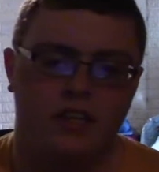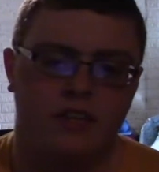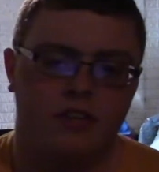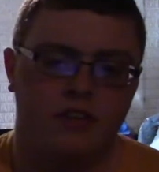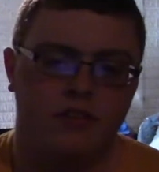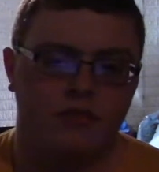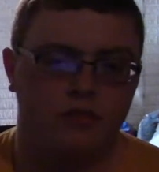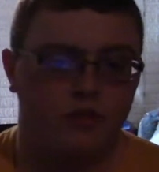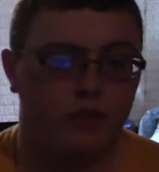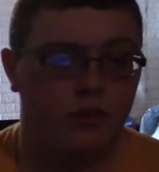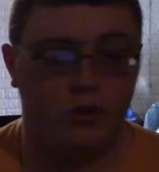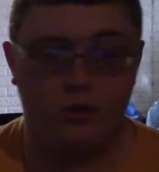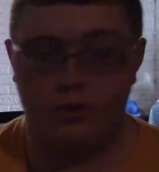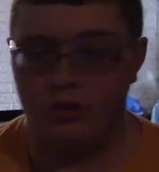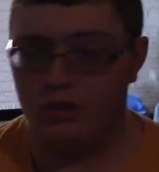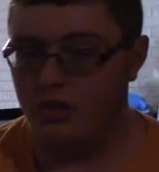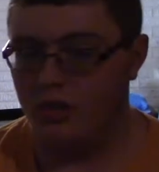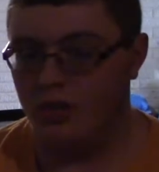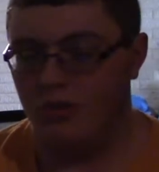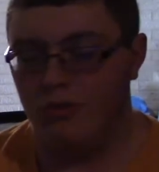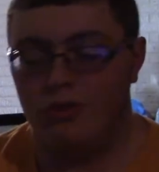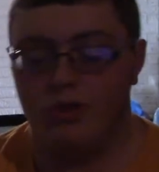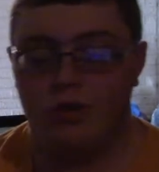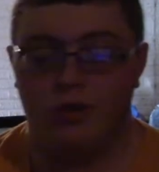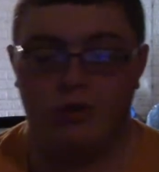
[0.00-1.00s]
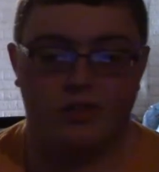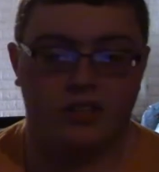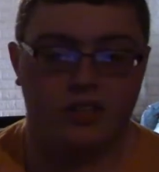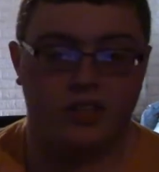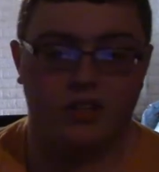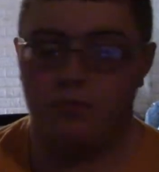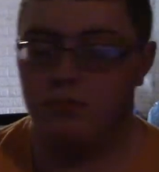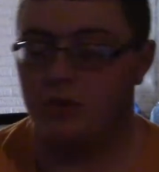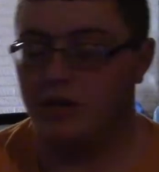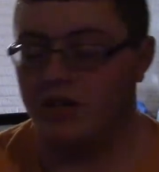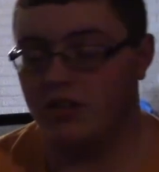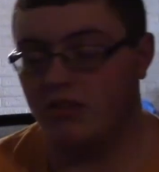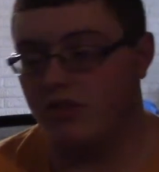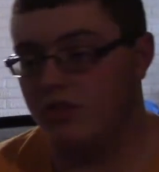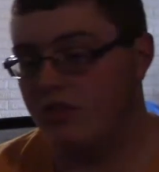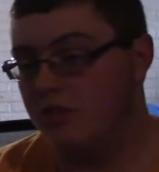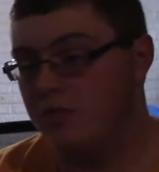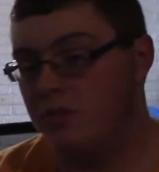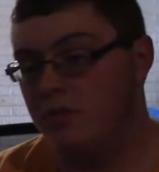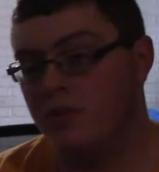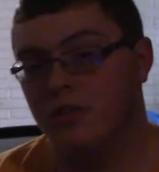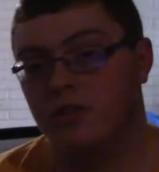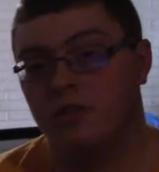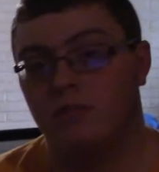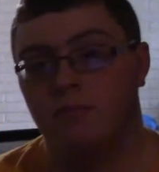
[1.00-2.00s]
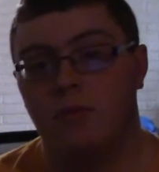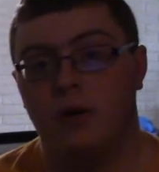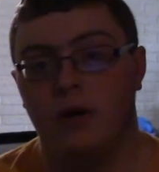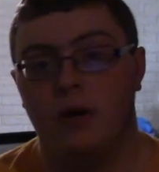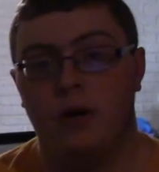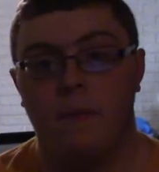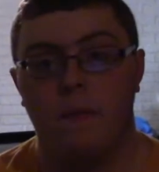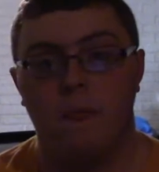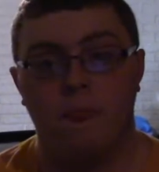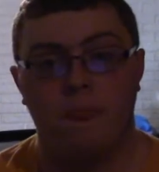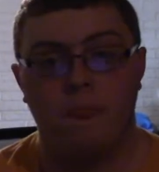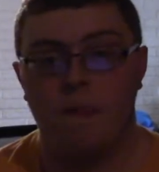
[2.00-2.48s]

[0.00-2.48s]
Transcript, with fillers: for those of you who don't celebrate Christmas, but